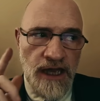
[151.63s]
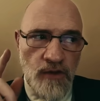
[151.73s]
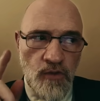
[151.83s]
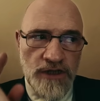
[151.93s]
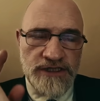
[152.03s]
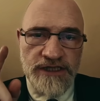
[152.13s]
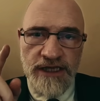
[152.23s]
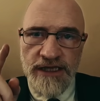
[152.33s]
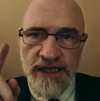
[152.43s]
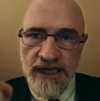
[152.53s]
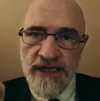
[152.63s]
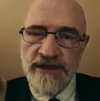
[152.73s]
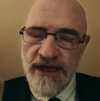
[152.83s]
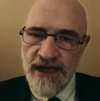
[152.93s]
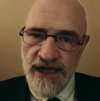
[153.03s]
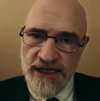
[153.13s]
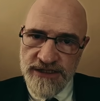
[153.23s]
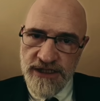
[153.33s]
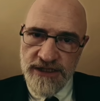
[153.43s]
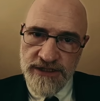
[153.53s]
And once they gained that
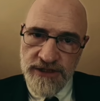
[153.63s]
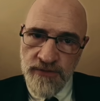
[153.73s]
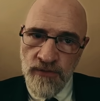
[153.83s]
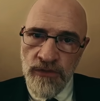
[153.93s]
access,